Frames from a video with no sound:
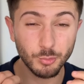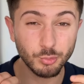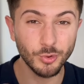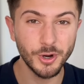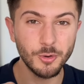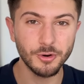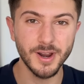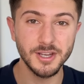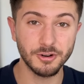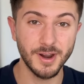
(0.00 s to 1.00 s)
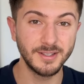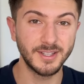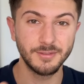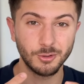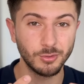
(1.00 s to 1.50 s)
real great
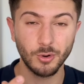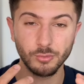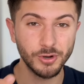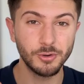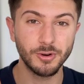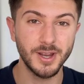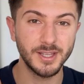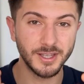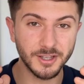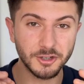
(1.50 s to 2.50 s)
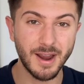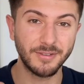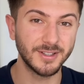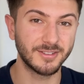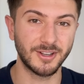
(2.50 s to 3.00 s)
creative or real great
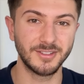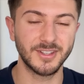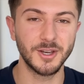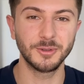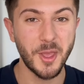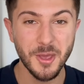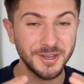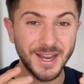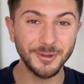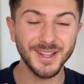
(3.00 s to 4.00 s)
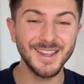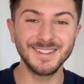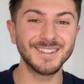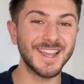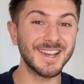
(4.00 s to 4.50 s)
graphic design skills,
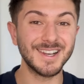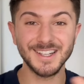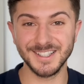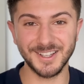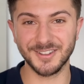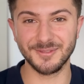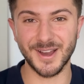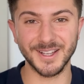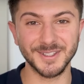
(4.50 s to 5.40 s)
nowadays it literally doesn't matter,